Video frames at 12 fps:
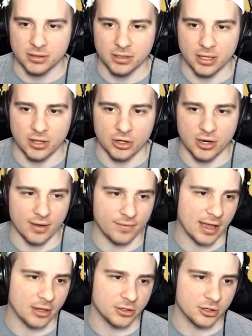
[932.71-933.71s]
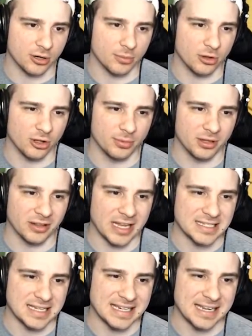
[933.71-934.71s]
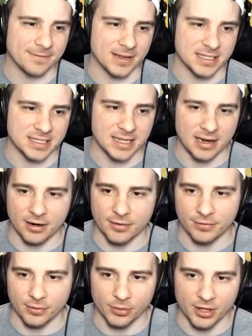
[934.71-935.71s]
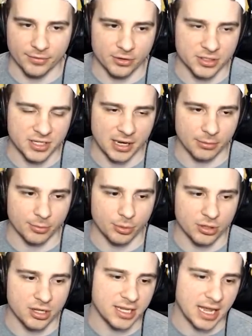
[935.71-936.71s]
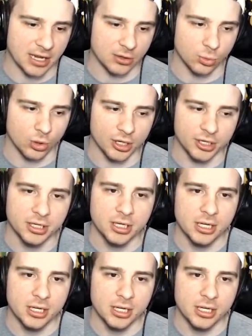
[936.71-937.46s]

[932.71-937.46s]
And then you have Al Durham, a little bit of lazy defense there from Livers, able to put in the and one.